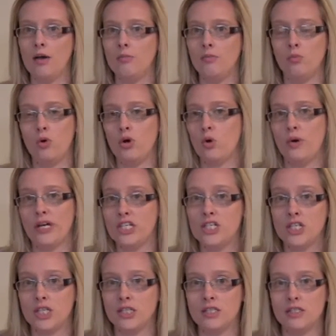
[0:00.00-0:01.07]
what
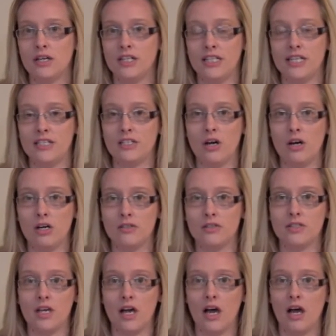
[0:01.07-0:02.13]
questions I'd need to
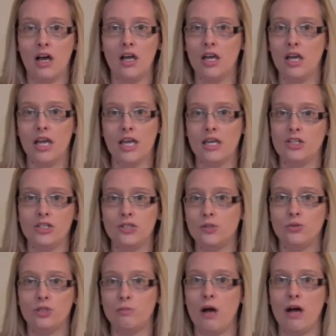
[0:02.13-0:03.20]
answer. It just
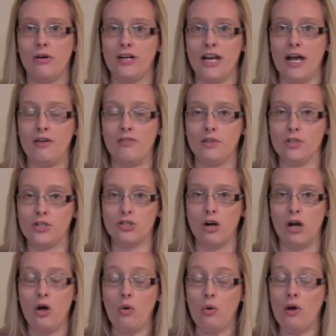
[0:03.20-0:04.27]
all spiralled out of
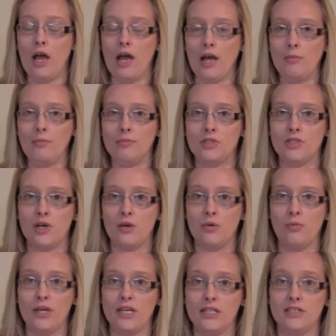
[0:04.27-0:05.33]
control. So
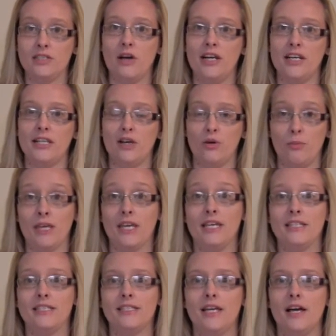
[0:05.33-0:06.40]
we decided that it would be
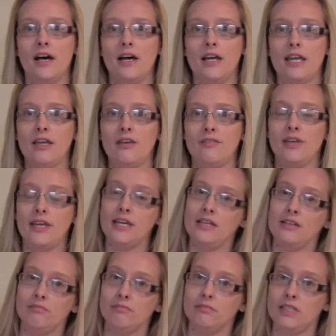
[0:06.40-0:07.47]
easier if
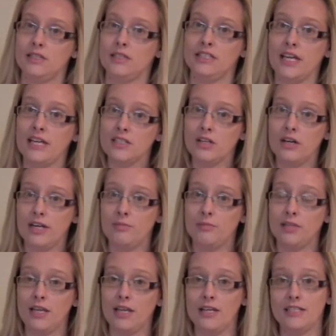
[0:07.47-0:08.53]
he did the daytime
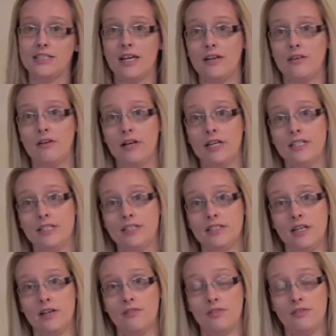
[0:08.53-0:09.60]
things and I did
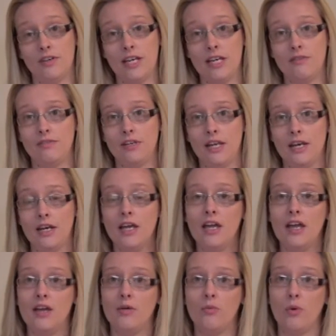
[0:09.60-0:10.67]
stuff of an evening,
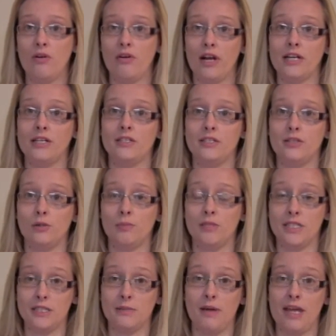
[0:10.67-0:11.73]
where I could still
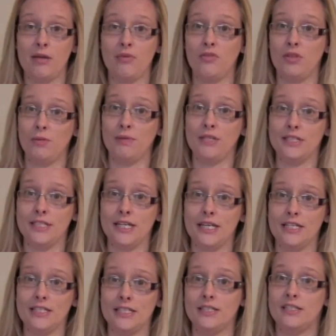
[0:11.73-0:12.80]
participate within the
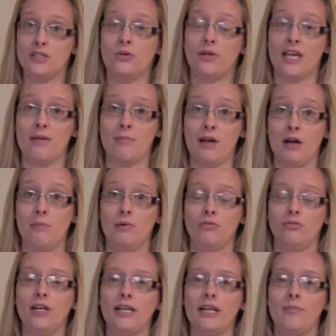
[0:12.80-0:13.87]
business and still keep it up and
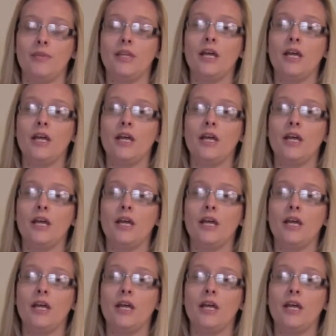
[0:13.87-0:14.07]
running,